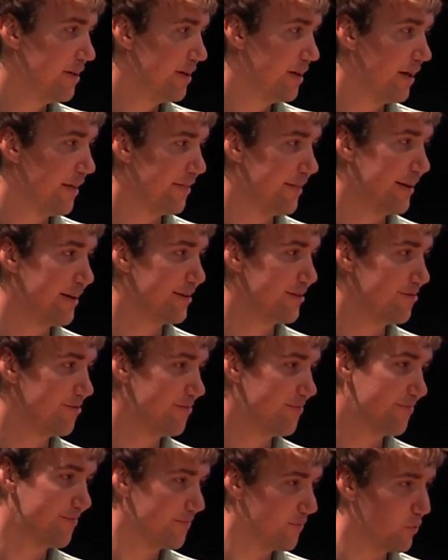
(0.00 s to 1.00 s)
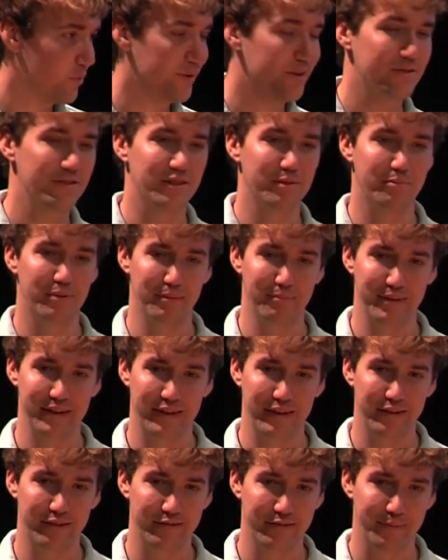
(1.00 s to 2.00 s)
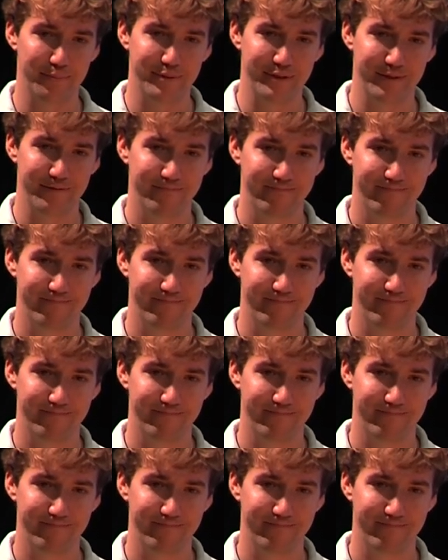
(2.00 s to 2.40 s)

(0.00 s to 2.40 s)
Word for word: And then we use the public encryption.